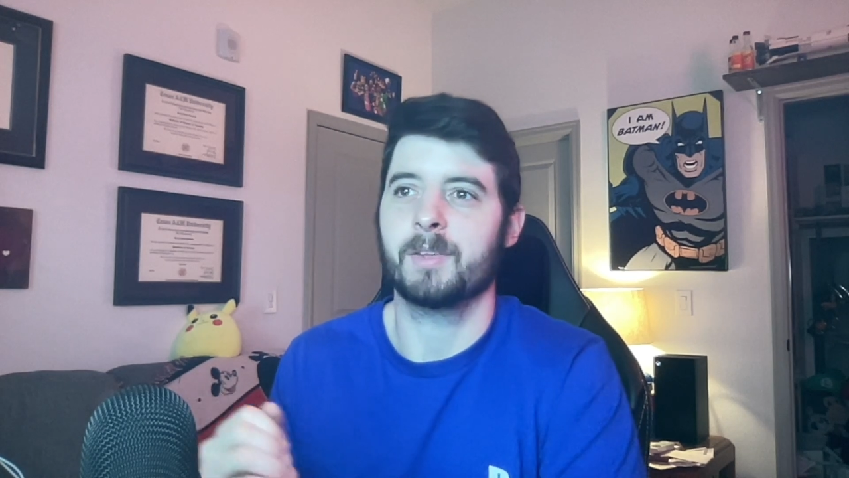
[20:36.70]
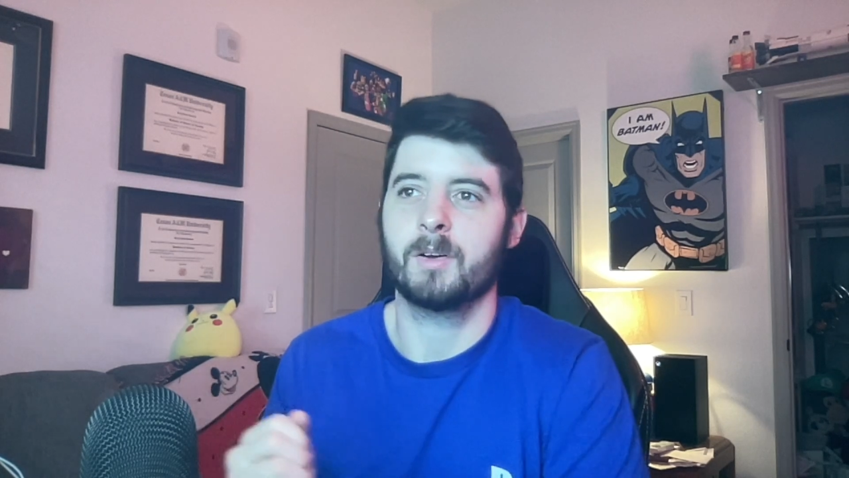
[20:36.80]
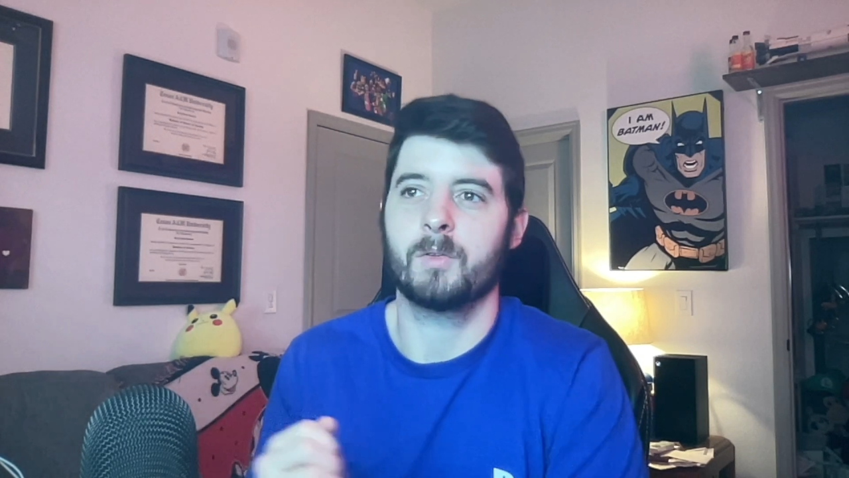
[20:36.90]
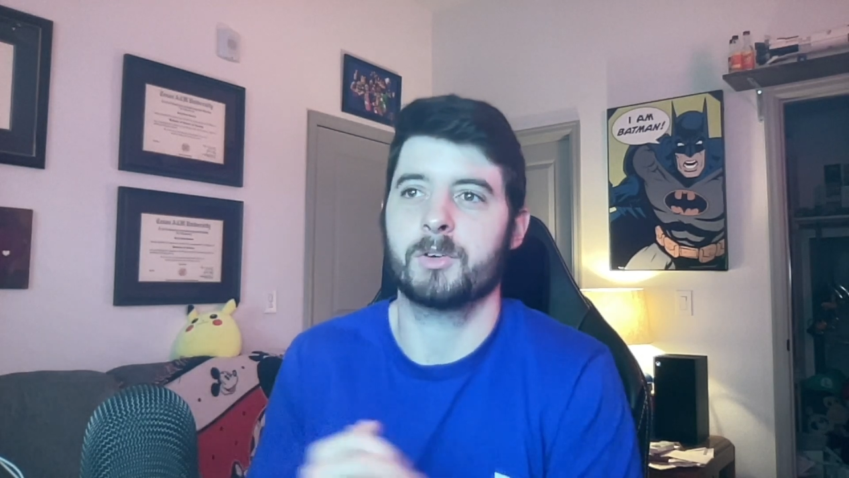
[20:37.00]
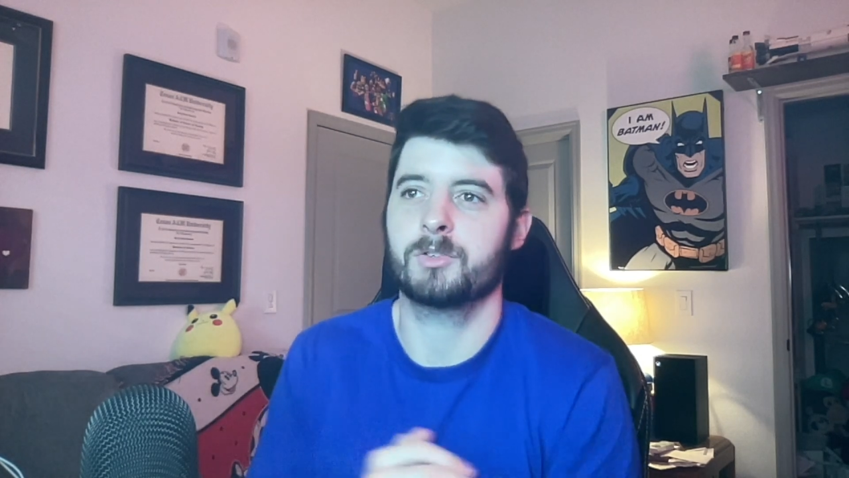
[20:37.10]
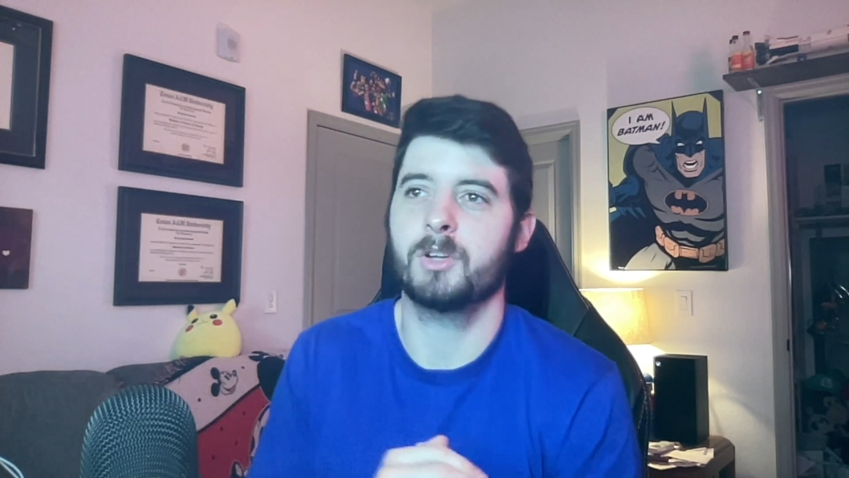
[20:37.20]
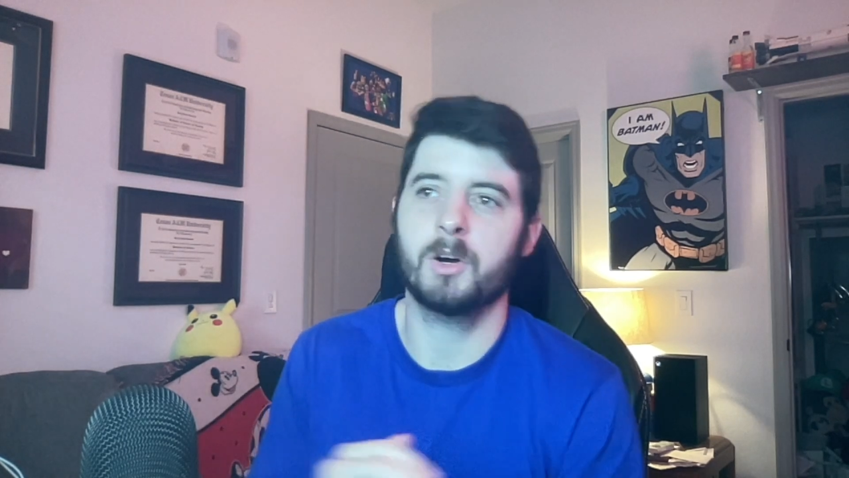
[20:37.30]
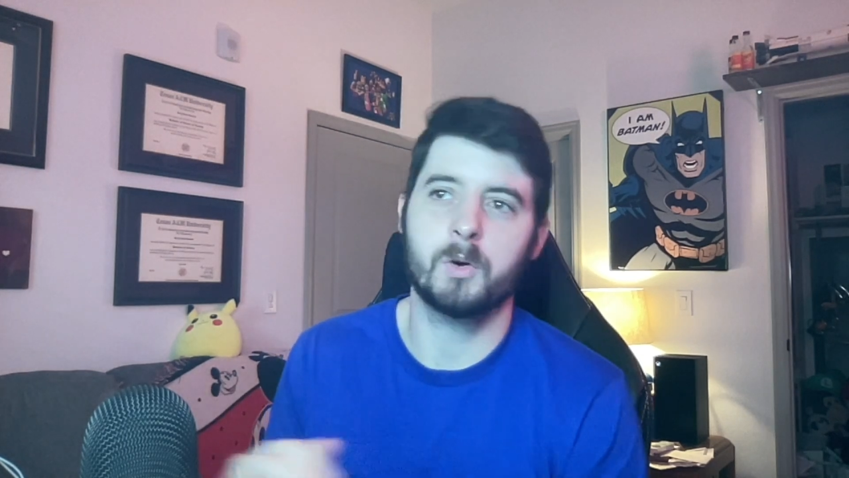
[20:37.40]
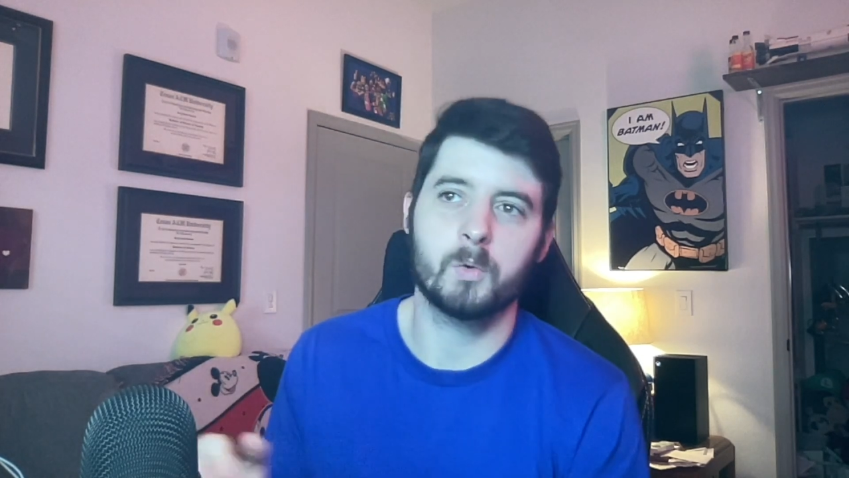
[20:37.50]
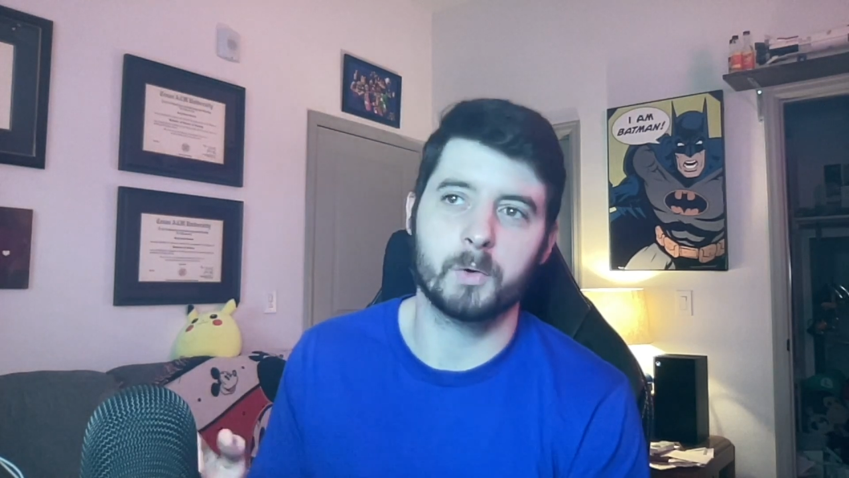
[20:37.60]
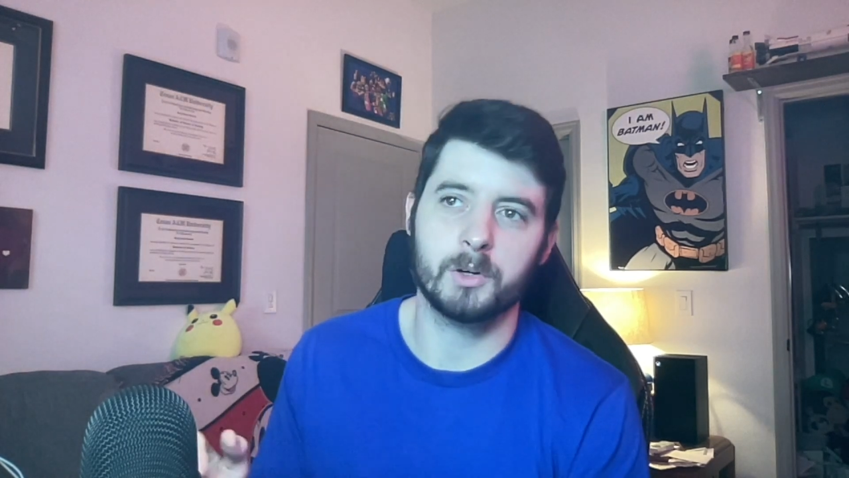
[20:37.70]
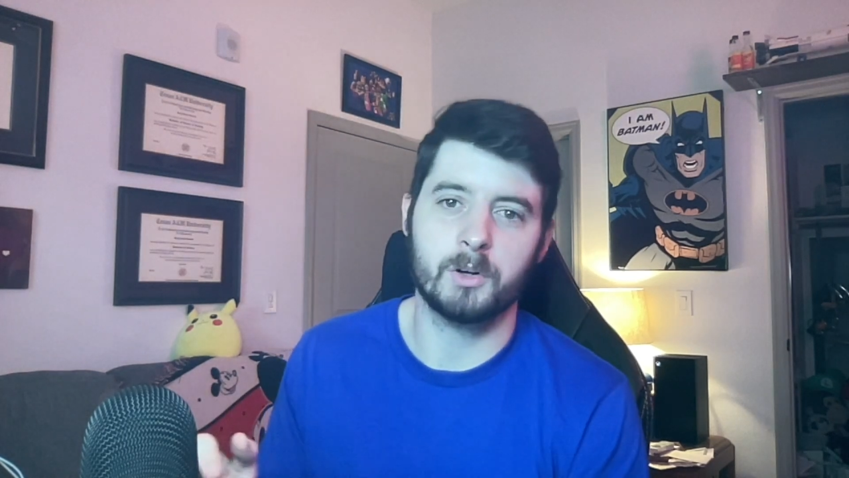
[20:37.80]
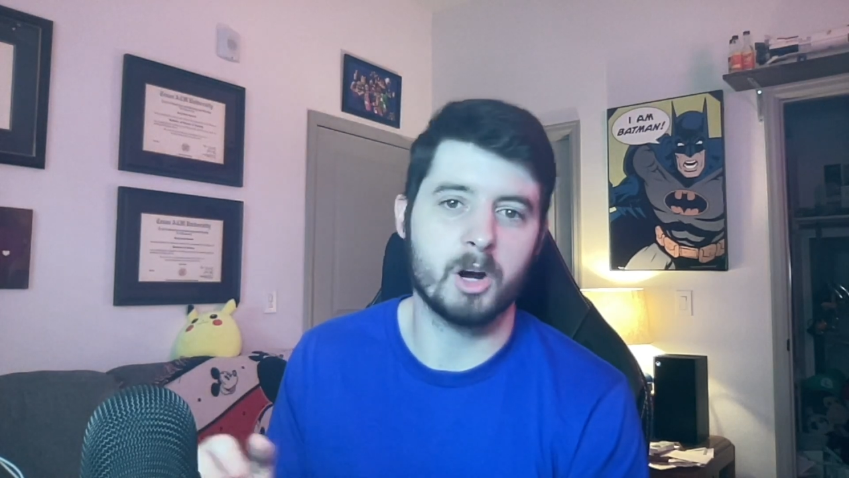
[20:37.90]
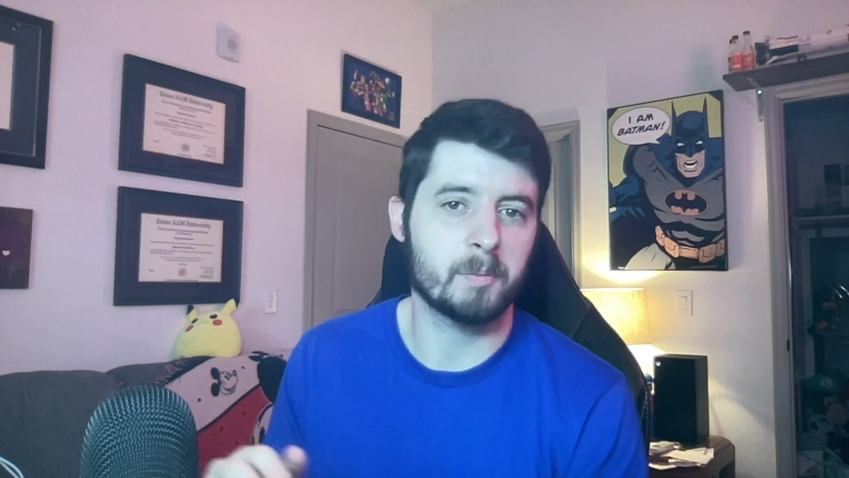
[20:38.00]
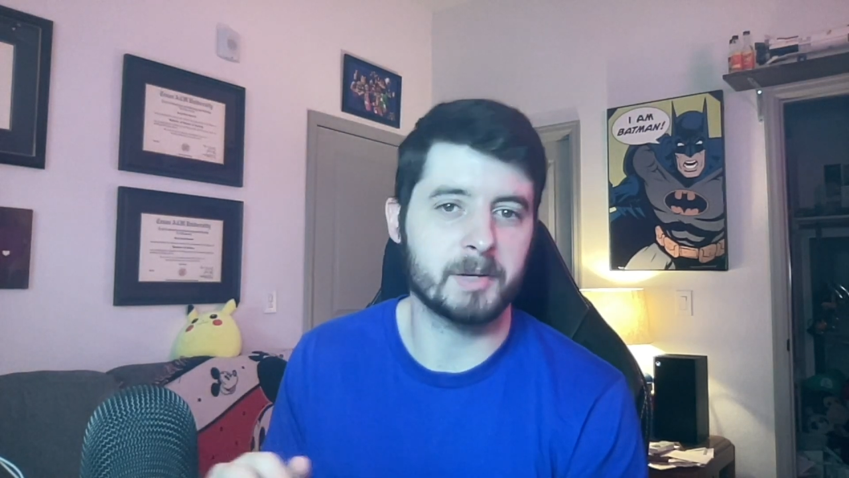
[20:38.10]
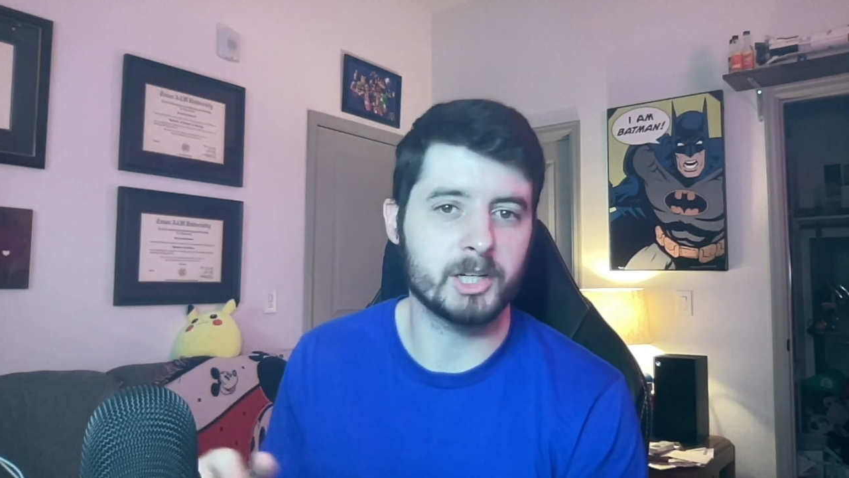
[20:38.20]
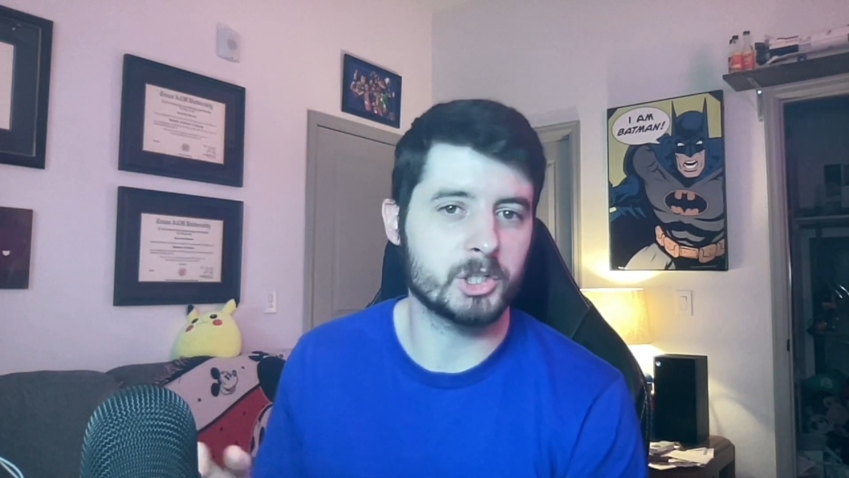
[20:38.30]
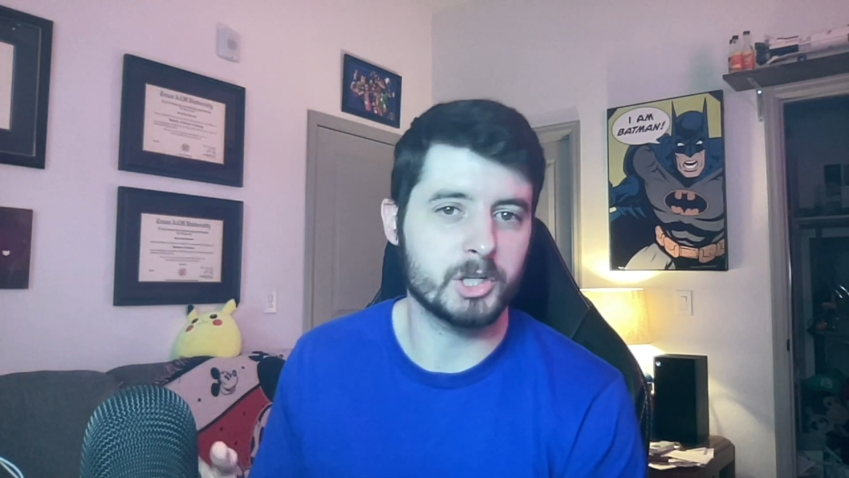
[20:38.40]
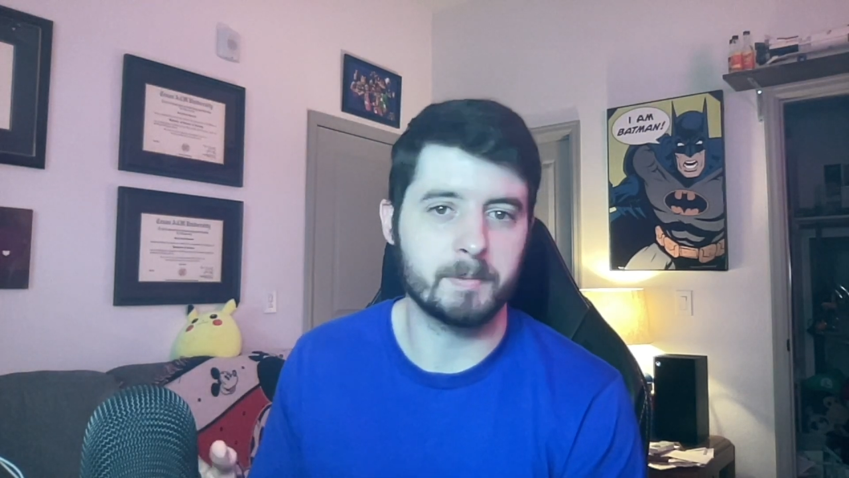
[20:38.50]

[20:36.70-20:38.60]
there's no real RPG